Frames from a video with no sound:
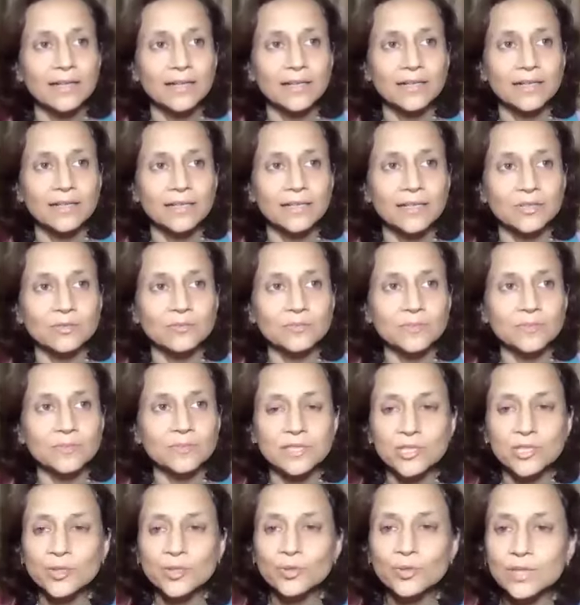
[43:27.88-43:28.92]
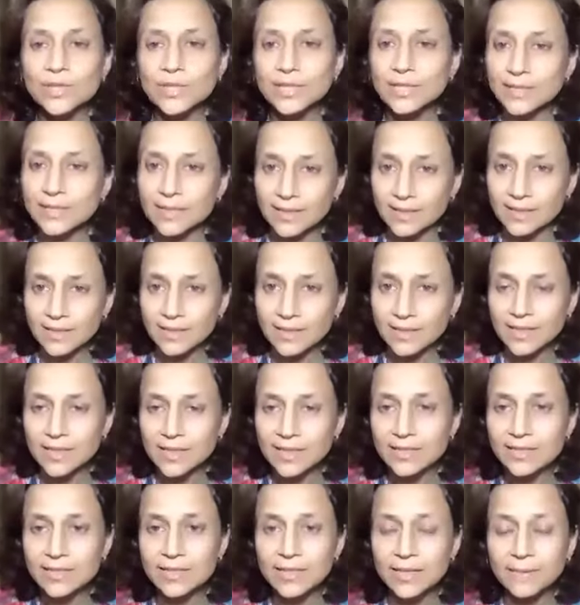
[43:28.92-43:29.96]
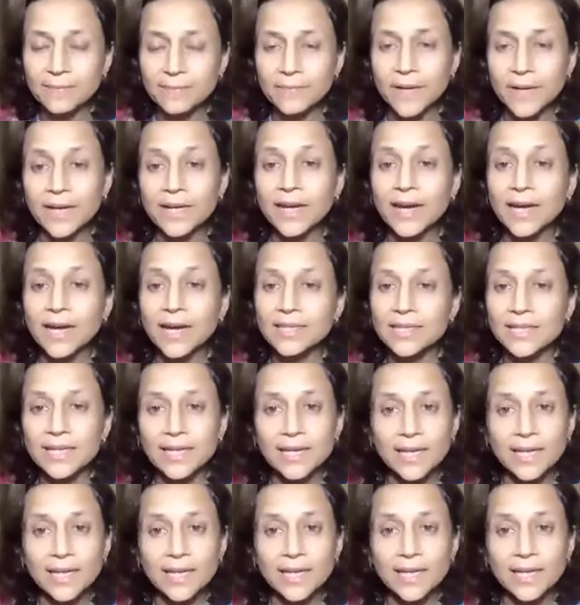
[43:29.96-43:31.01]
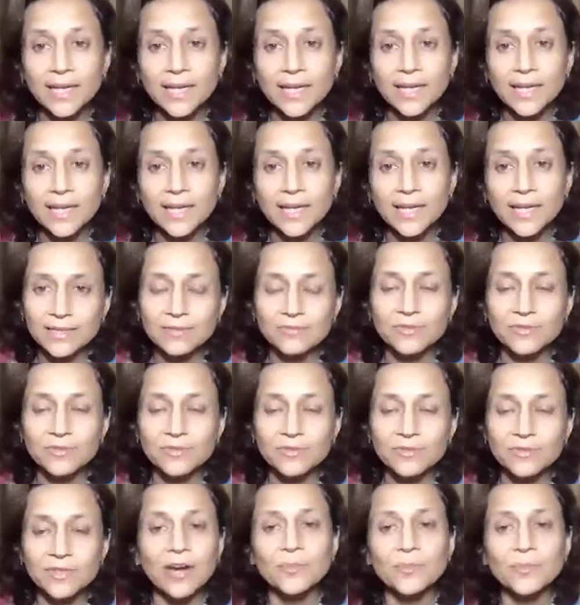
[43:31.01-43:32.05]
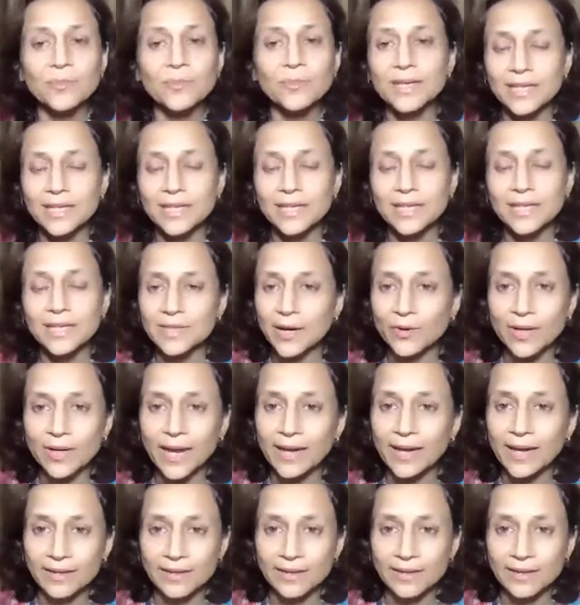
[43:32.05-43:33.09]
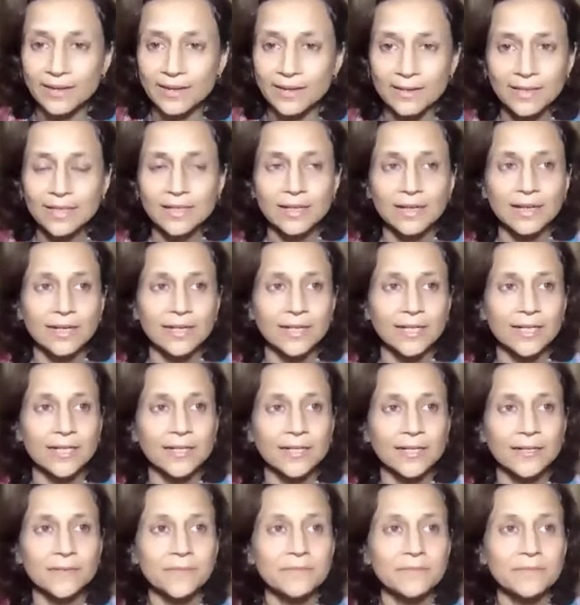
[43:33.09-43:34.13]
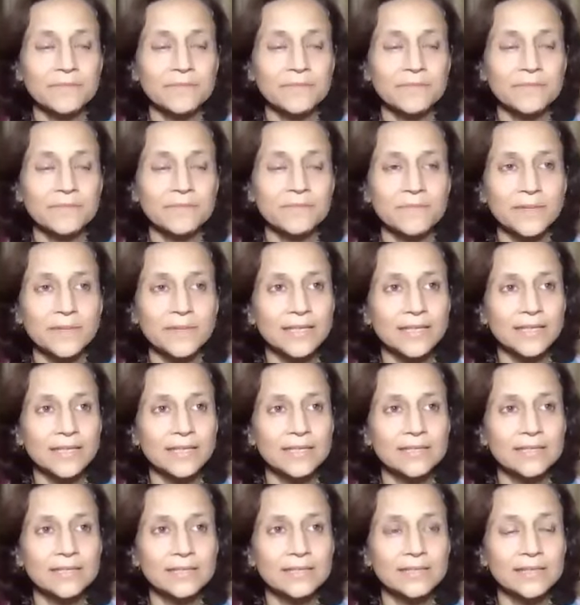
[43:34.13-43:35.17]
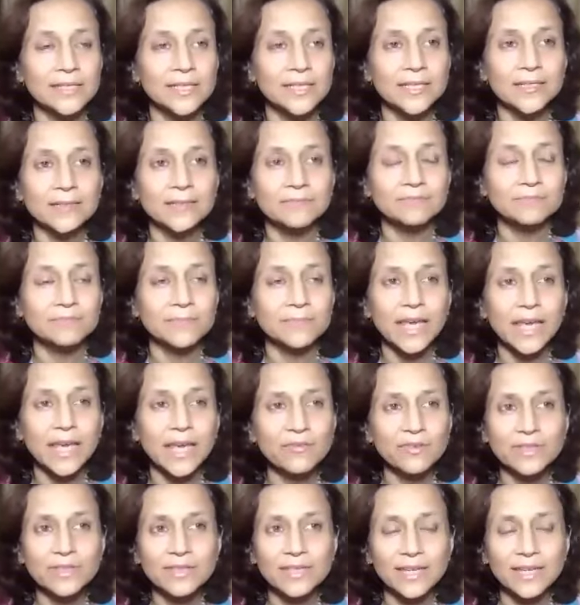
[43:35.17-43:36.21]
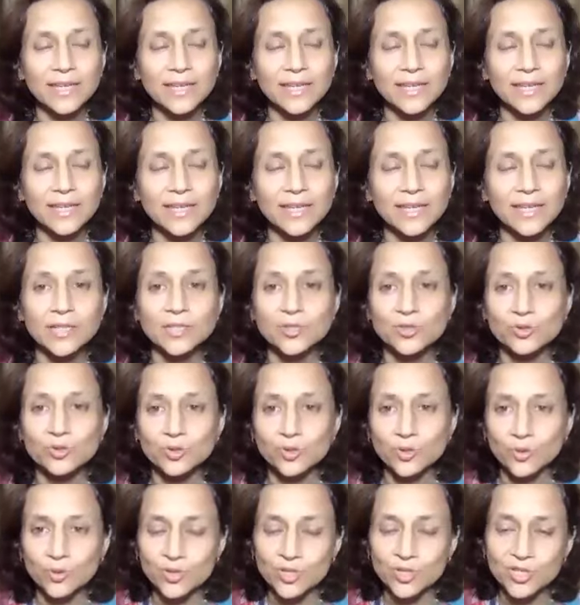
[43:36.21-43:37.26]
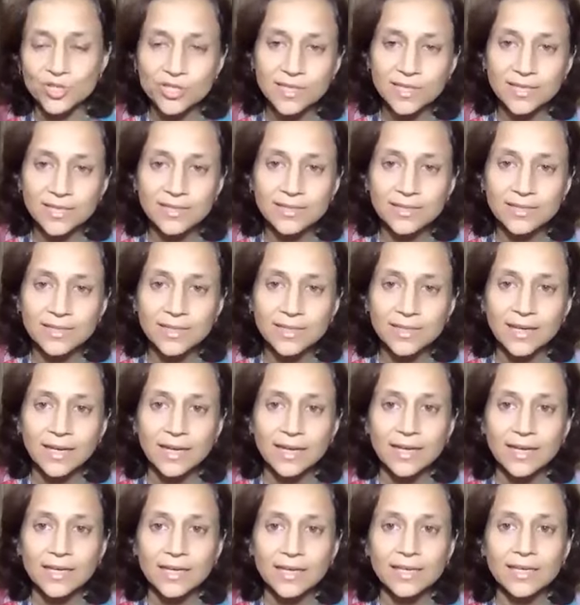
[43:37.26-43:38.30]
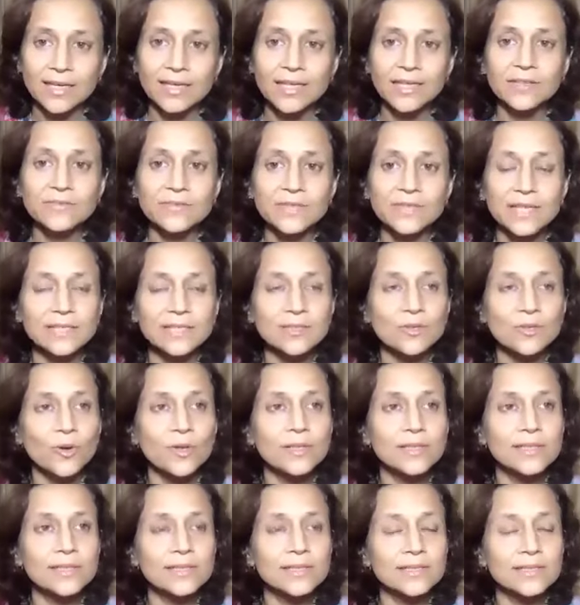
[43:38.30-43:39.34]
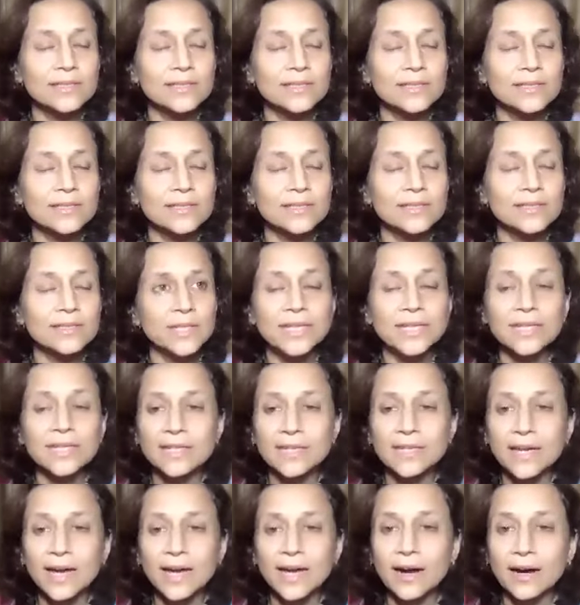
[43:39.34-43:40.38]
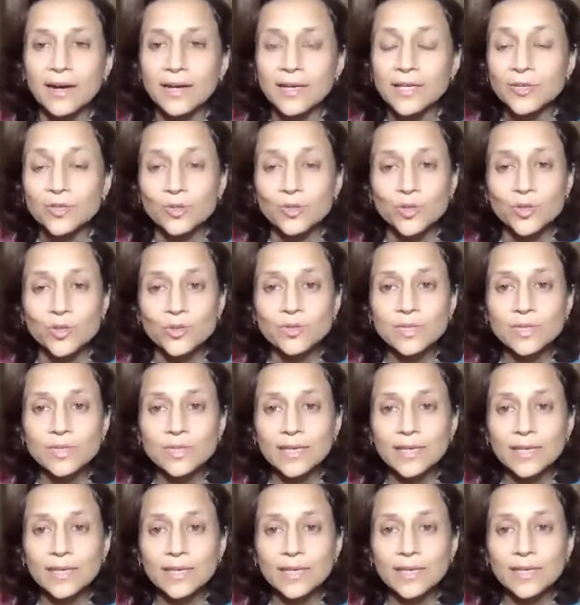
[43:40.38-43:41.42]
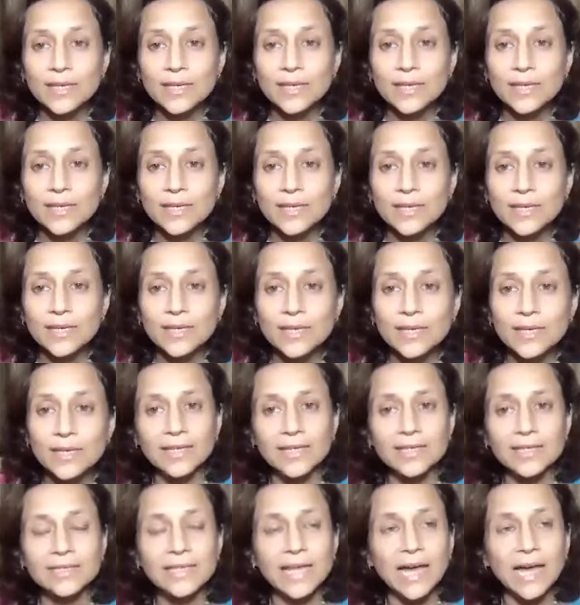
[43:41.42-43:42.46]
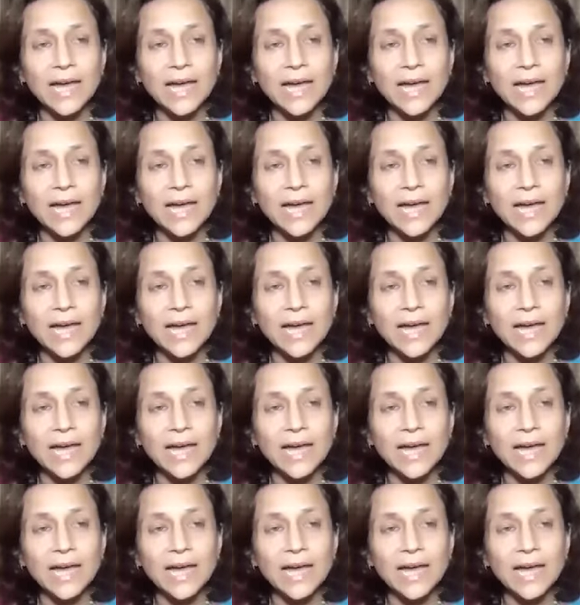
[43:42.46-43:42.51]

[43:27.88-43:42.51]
the Jyotihi. He is Anadi and Anand. He is without beginning, without end. And he is everything. He is Ashutosh. He gives us all that we need in our. So you see, on one hand, he